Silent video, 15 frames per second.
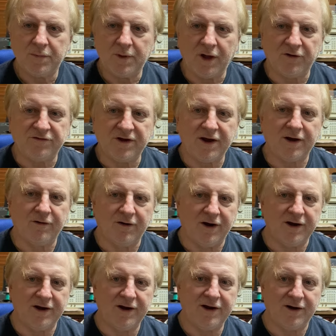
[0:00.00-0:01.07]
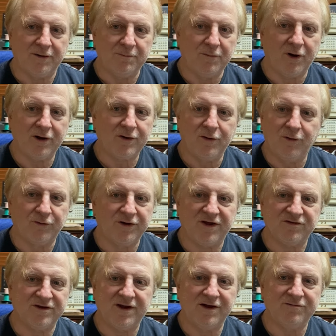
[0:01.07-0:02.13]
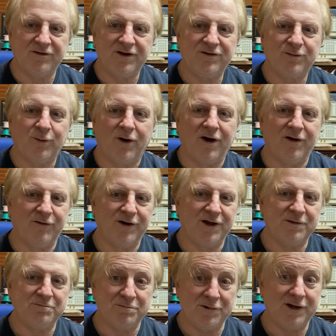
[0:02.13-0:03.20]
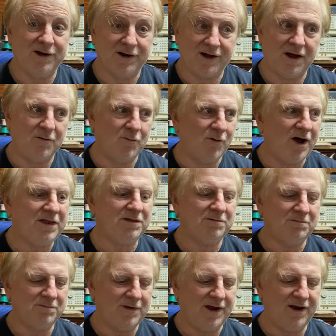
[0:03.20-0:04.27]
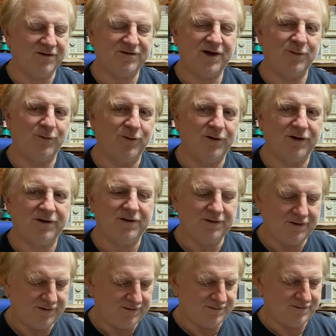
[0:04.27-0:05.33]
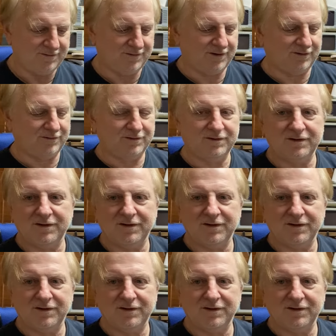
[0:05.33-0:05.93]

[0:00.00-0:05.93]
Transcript: I'll tell you right now, my coil doesn't have Litz wire in it. And you're going to go, what? How's that work? Well,